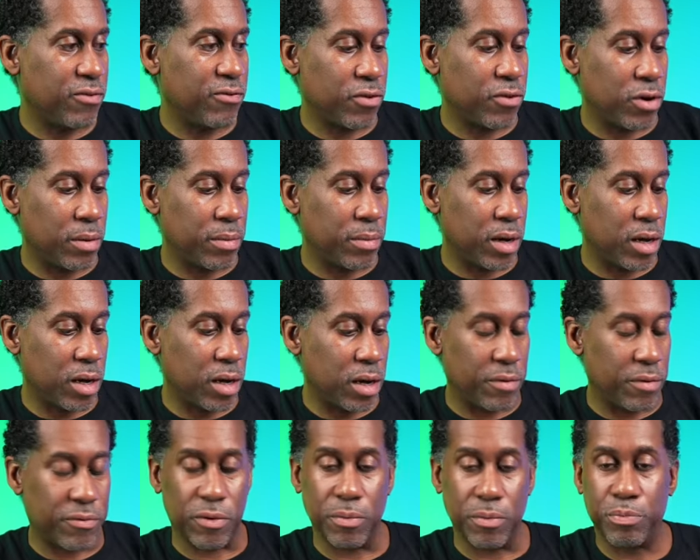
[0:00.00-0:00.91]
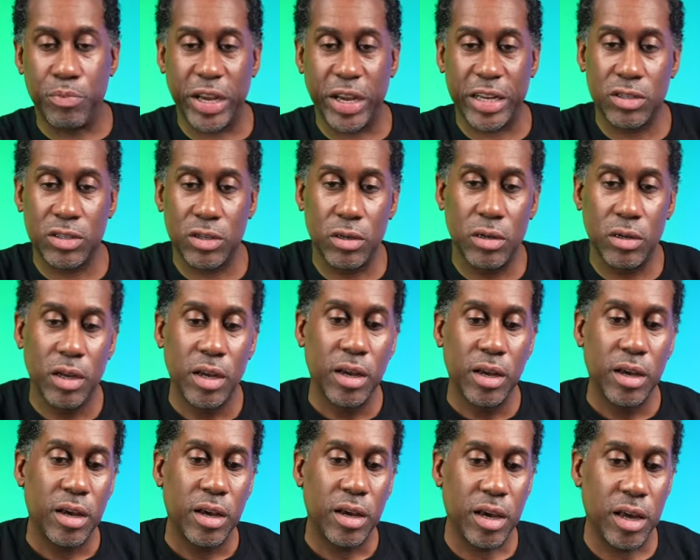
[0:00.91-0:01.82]
from uh, from Pixel,
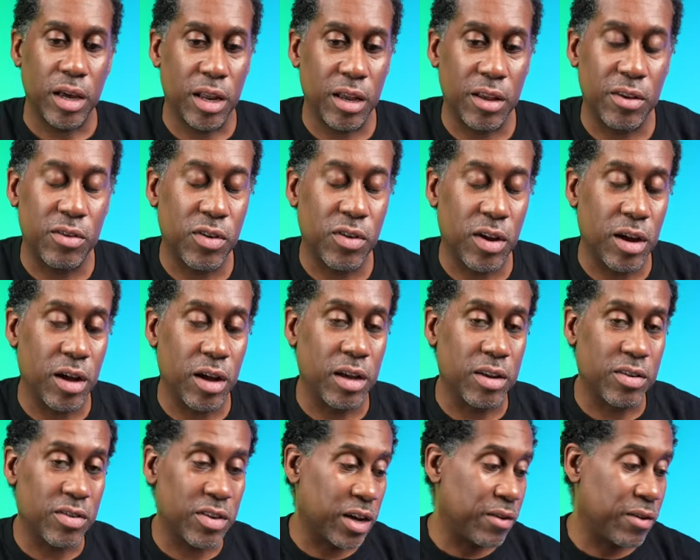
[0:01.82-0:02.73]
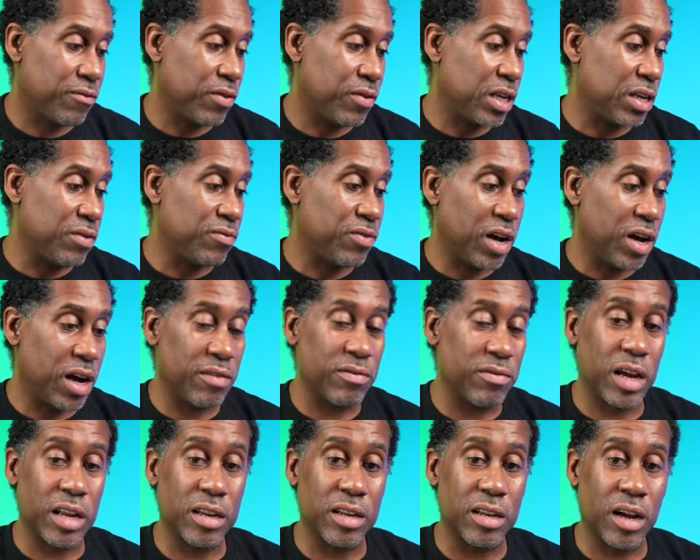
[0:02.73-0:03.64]
and it's uh, it's like
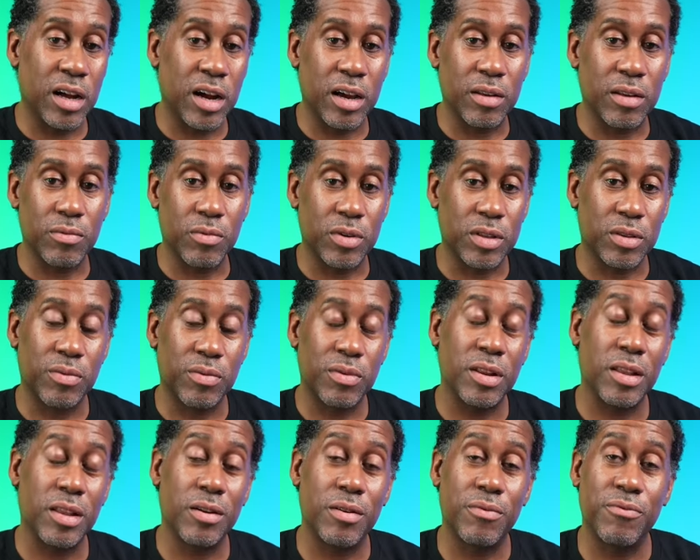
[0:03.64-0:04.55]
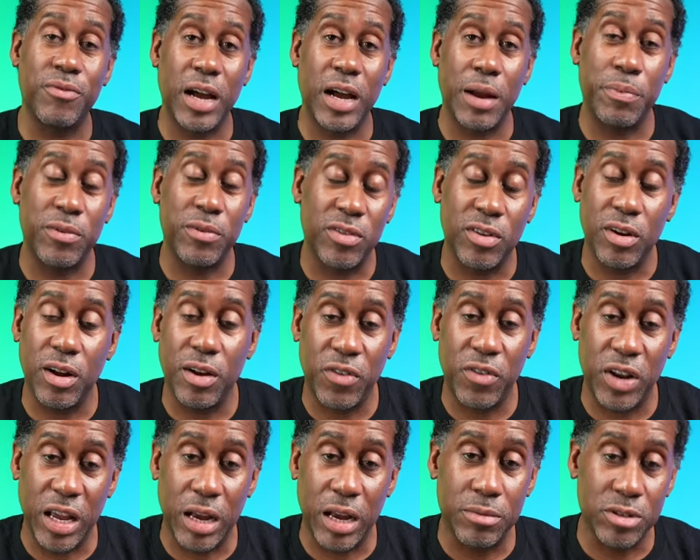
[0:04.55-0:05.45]
$55.99 with another 5% off
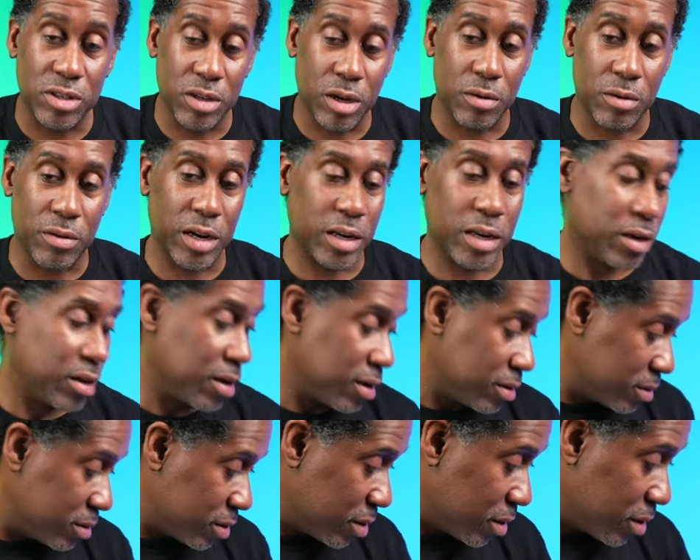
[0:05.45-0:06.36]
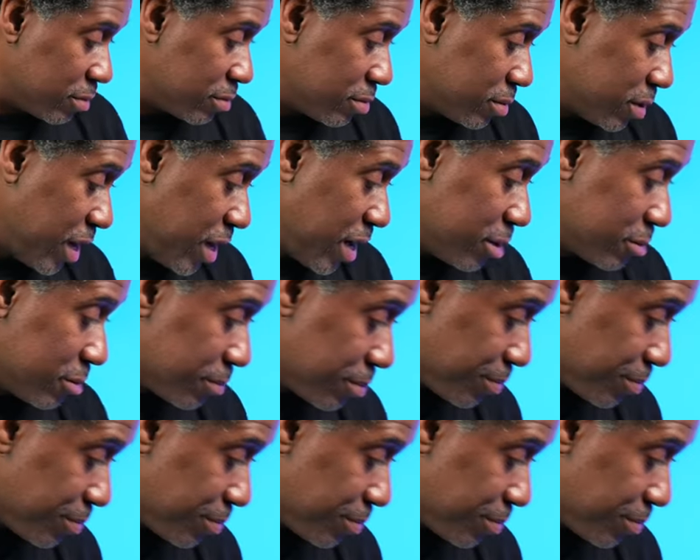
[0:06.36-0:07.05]
on Amazon right now. So yeah.